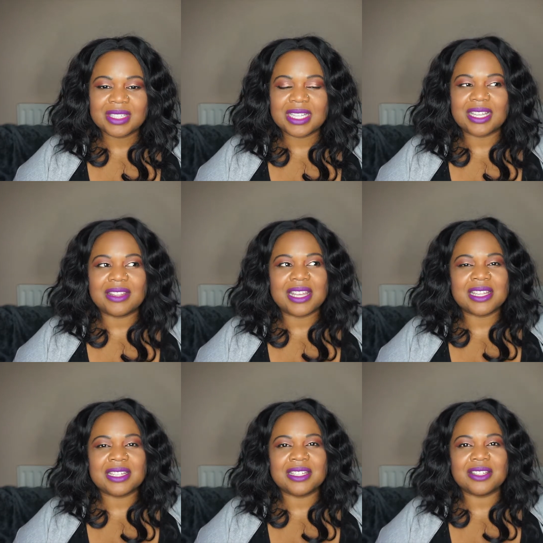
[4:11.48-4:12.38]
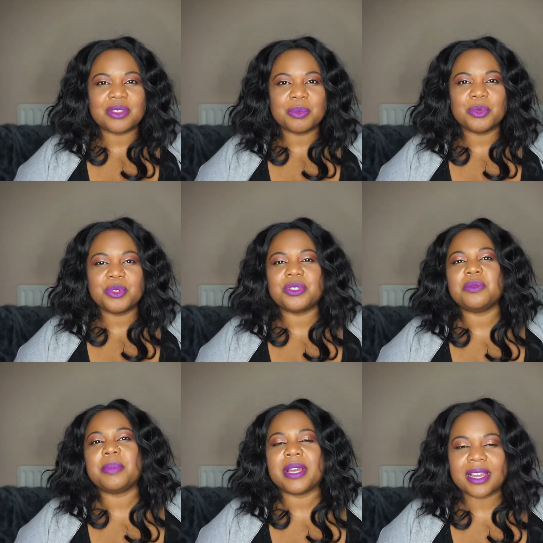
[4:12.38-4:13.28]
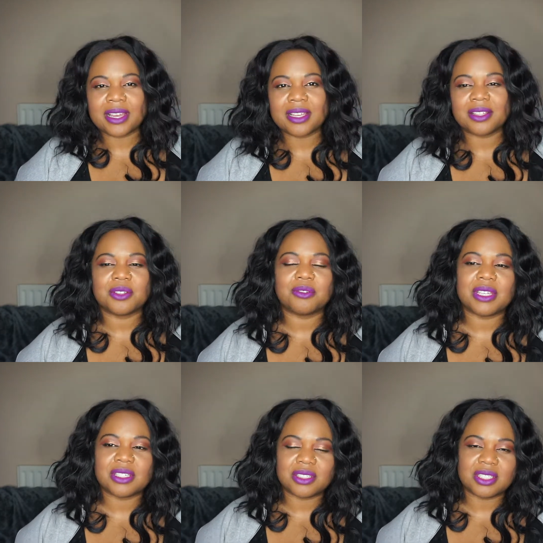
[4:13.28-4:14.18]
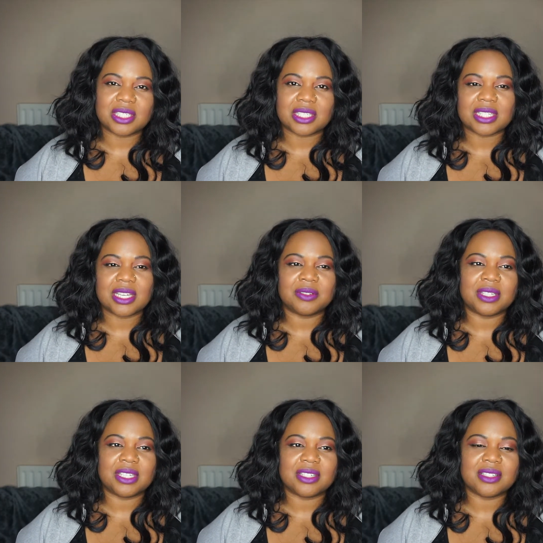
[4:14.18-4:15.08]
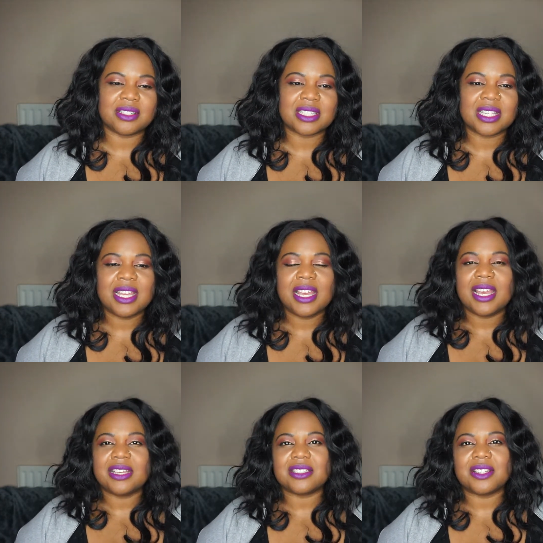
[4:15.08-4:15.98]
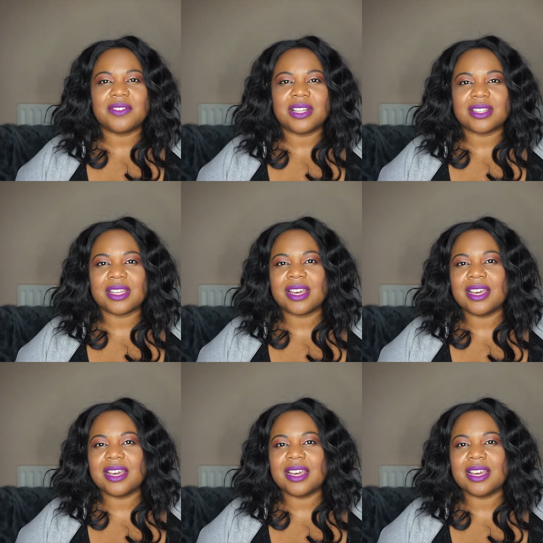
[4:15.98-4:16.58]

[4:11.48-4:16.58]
And then the more you buy, the greater your discount is and stuff like that.